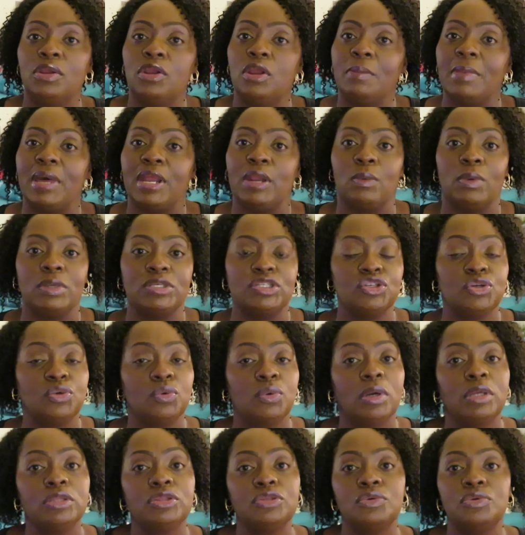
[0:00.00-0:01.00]
No matter what you're
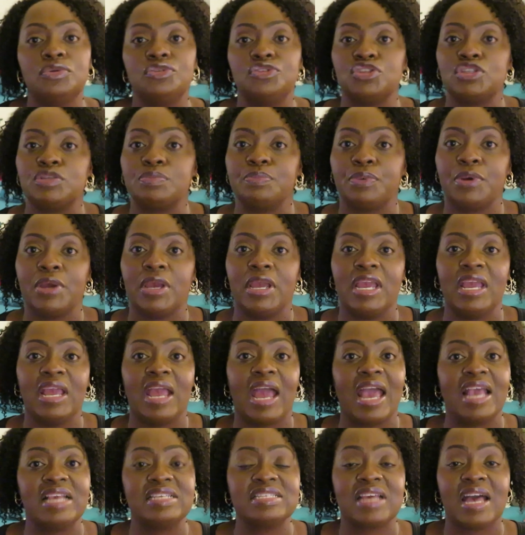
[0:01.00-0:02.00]
going through, just pray.
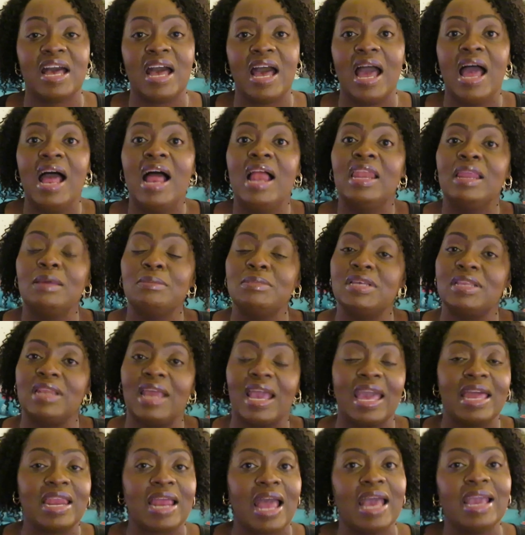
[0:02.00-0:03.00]
Ask God. I mean,
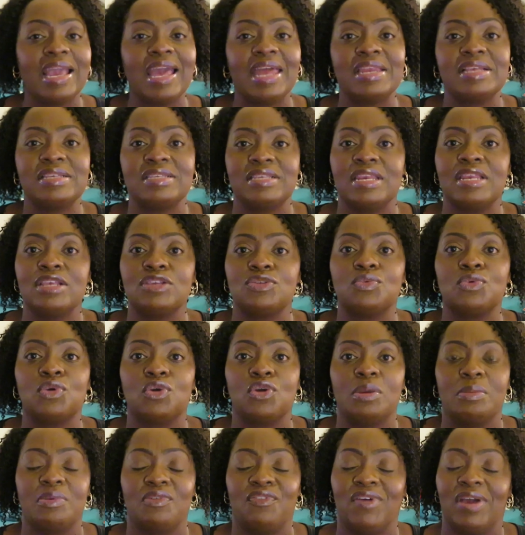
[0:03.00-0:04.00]
I got I gotta say this real
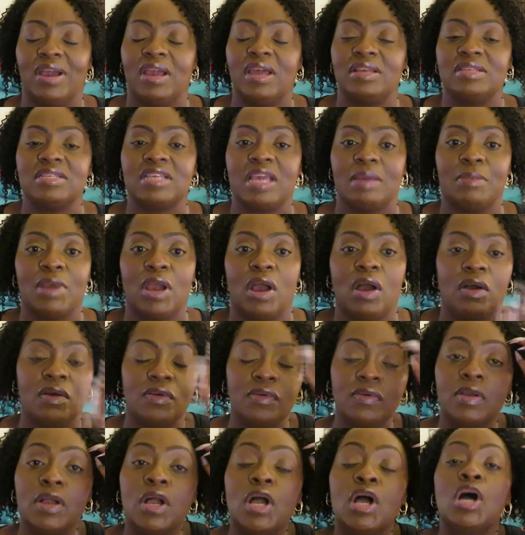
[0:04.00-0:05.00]
quick before I cut this camera off.
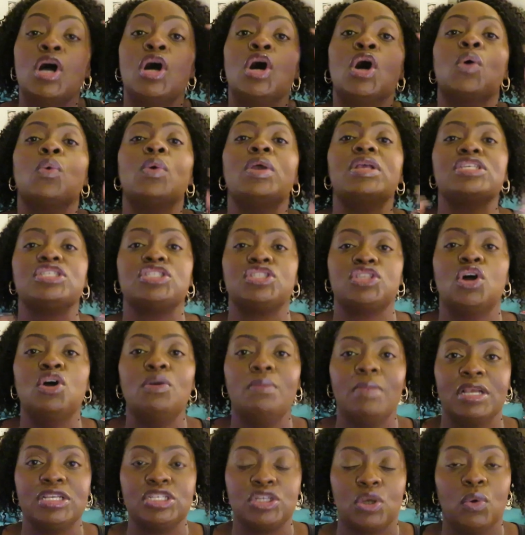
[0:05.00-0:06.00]
With so
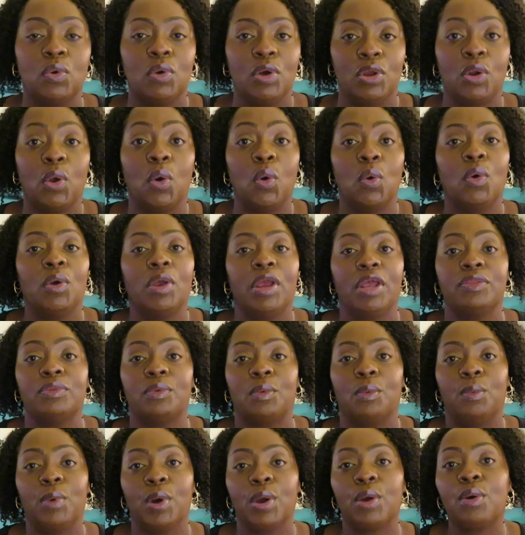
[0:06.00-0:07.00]
much going on in
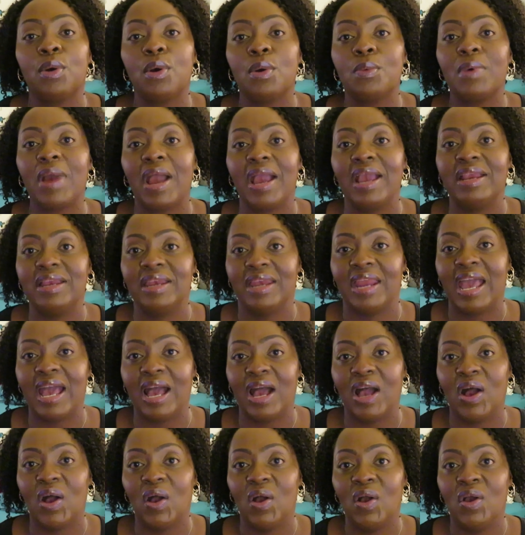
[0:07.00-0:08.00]
the world right
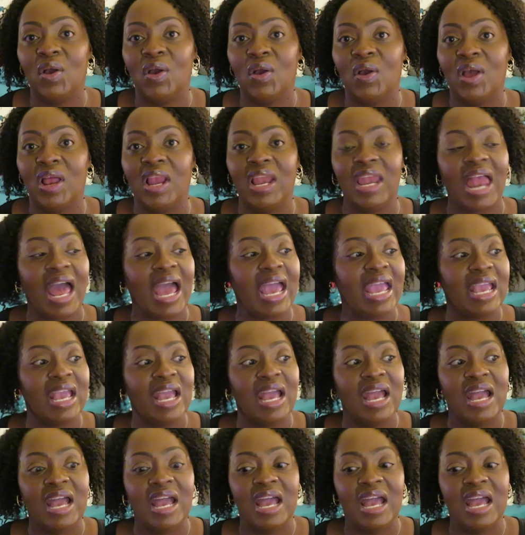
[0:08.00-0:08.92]
now, like